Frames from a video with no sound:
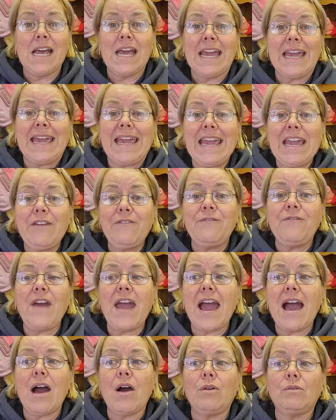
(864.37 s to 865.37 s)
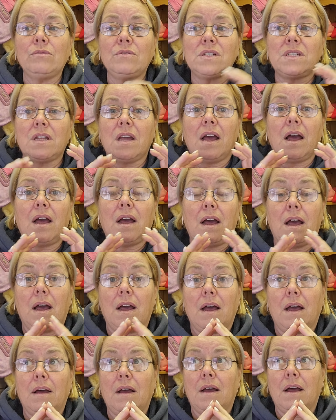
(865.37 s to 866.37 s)
He found
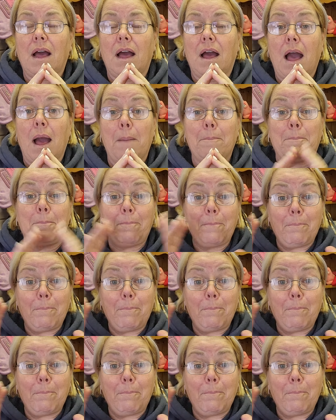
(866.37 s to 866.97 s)
a